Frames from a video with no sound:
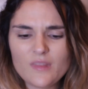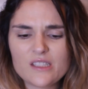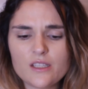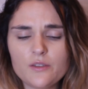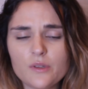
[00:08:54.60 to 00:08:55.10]

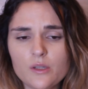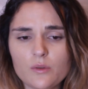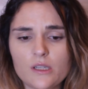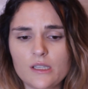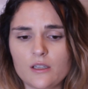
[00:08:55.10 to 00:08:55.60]
didn't really
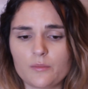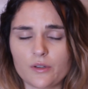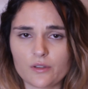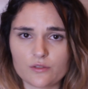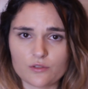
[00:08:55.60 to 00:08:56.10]
want to get on
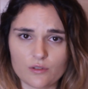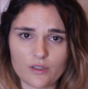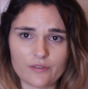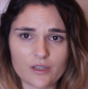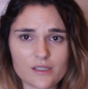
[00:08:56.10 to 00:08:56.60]
birth control.
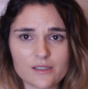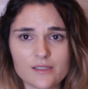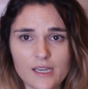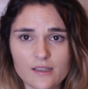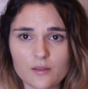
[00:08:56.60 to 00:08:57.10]
I forgot to
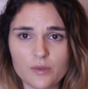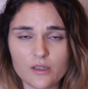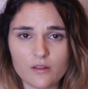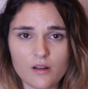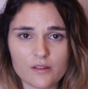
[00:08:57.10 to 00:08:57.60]
take the
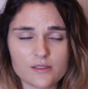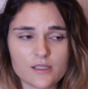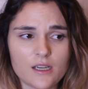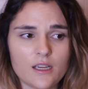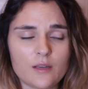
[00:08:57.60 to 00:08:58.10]
pill all the
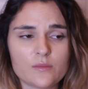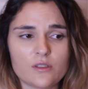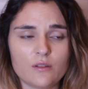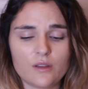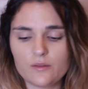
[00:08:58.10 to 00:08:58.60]
time,
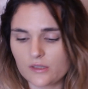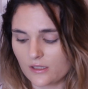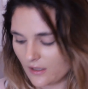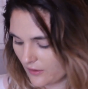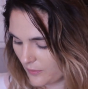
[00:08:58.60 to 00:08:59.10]
so that was
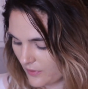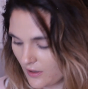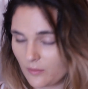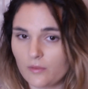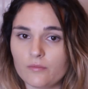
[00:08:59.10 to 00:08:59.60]
another
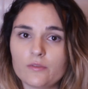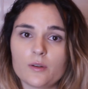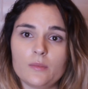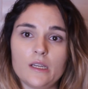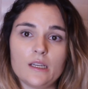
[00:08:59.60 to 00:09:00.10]
problem
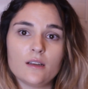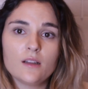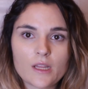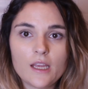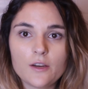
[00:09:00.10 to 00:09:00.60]
for me.
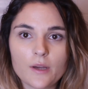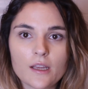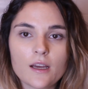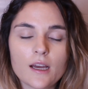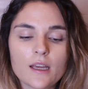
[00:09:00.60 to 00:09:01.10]

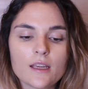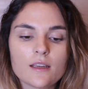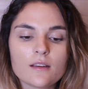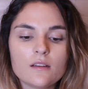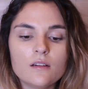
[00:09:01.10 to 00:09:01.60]
Anyway,
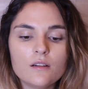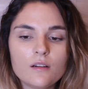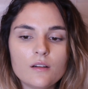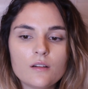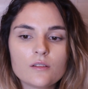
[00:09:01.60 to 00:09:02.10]
I
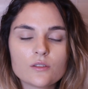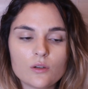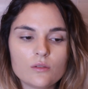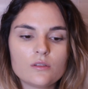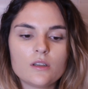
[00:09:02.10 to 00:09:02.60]

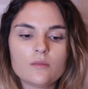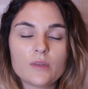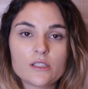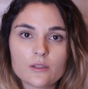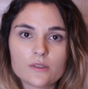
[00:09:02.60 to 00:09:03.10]
told
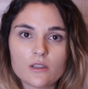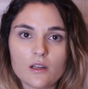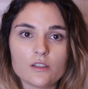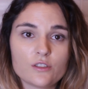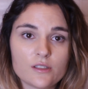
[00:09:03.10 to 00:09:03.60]
my
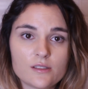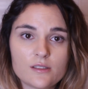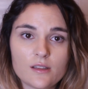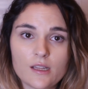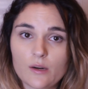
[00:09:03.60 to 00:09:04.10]

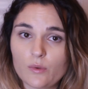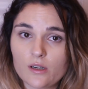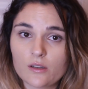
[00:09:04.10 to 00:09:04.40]
dermatologist that I want to